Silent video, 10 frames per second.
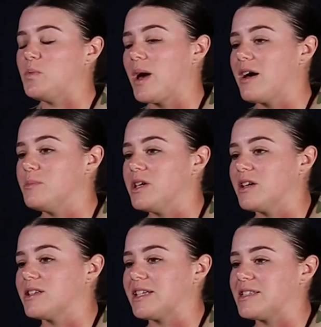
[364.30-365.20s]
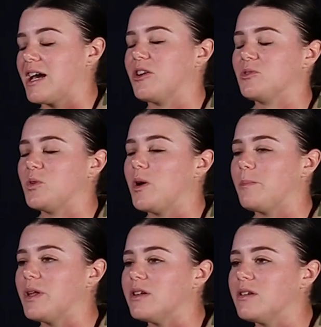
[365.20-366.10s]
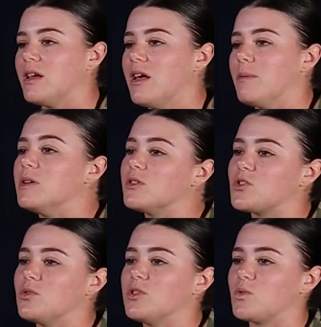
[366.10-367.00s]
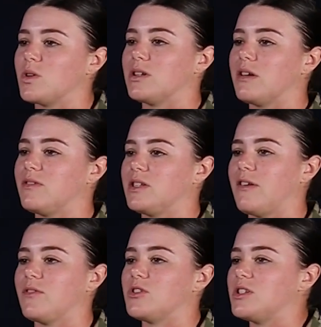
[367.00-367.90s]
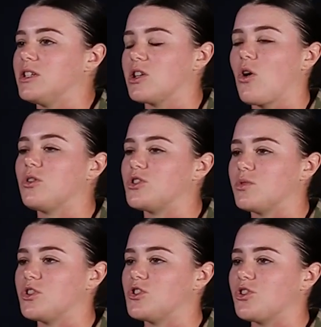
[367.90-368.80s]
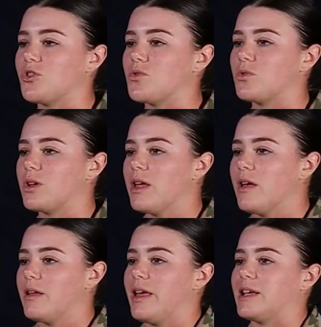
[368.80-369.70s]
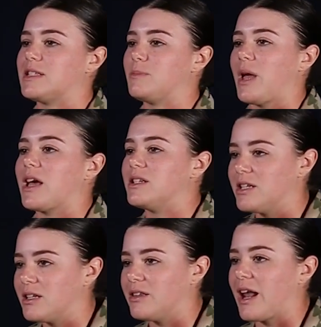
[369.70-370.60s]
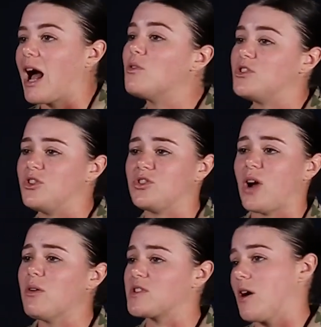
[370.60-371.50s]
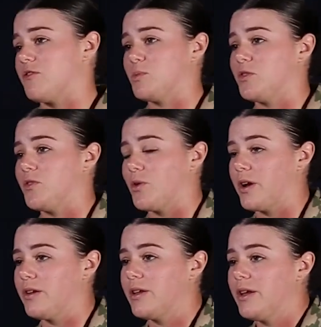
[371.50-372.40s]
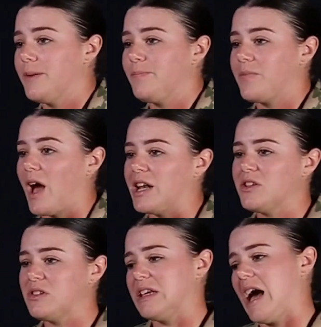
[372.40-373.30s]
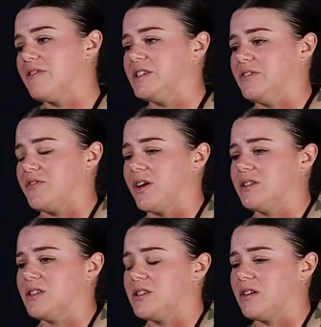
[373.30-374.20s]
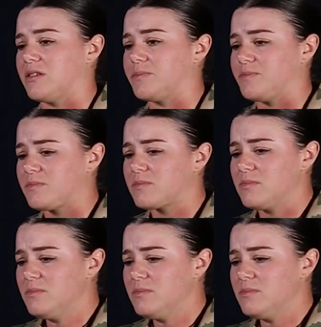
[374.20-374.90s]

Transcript: too bad because, like I said, I grew up in middle schools where the diversity and the culture was so expanded that I was used to. I was comfortable for it. I didn't really have any friends. The